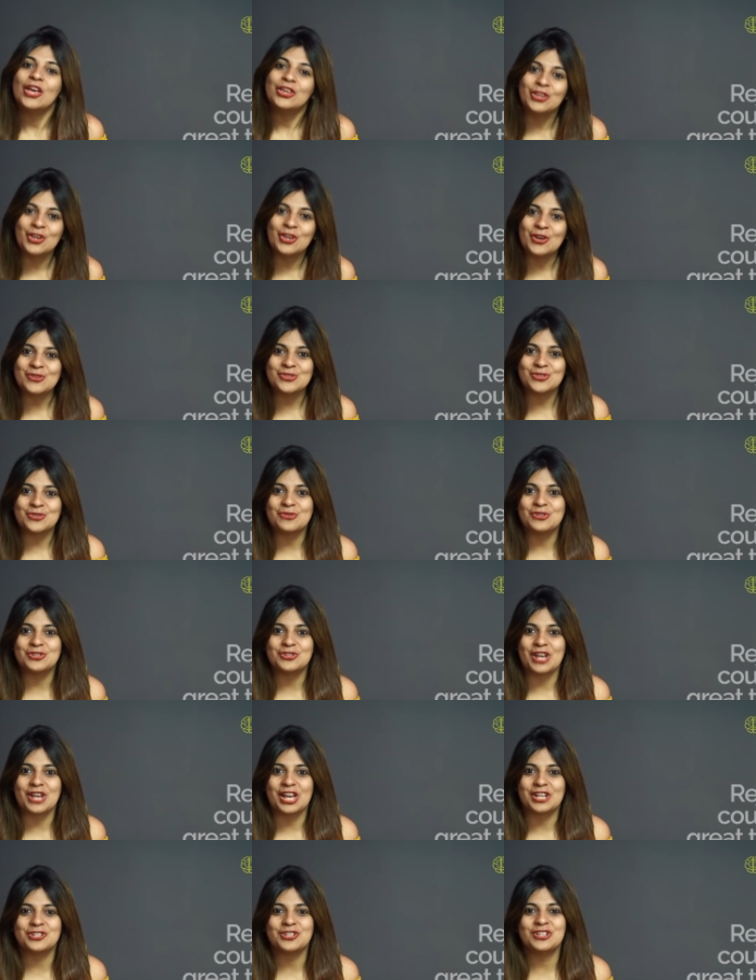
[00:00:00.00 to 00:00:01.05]
Use
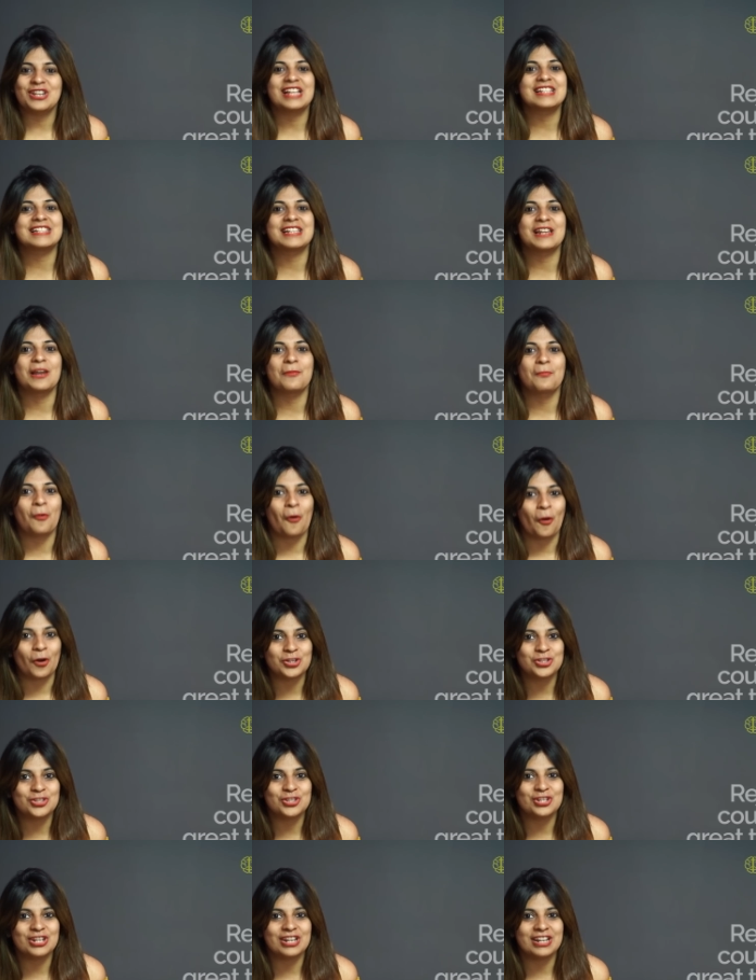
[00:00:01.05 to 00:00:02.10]
rejection as an
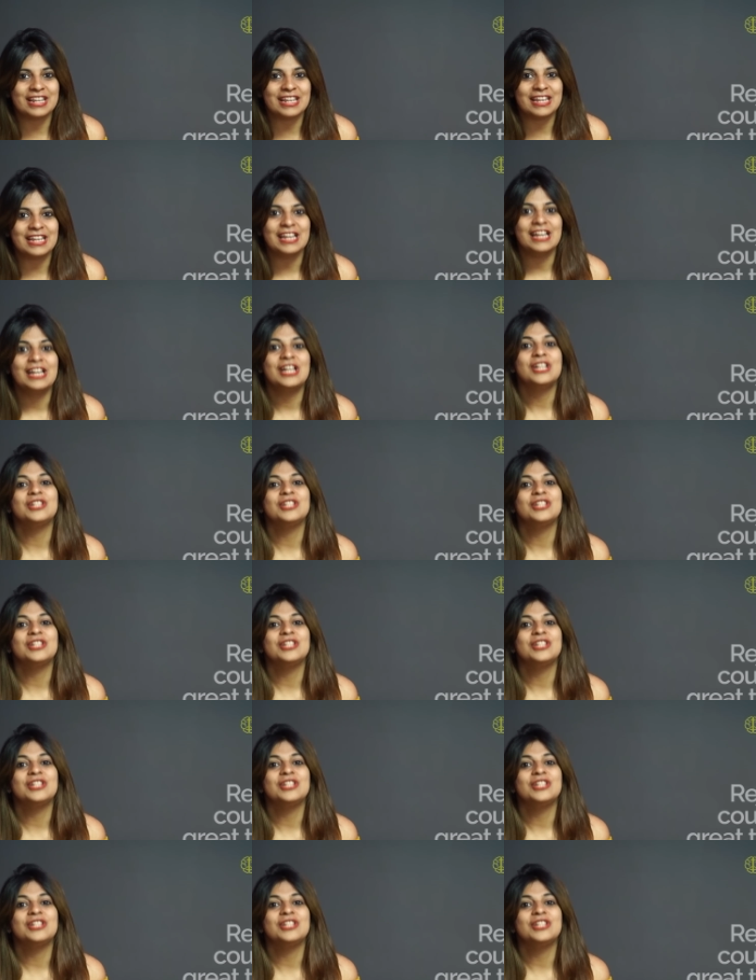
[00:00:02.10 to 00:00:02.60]
opportunity